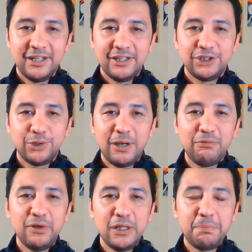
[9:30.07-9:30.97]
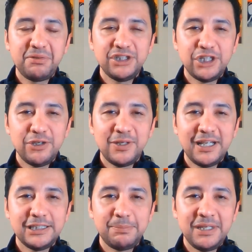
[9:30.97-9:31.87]
So I really appreciate you
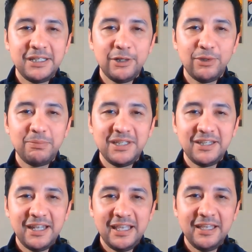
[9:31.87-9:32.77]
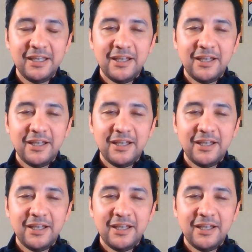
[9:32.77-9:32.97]
guys being here with me today.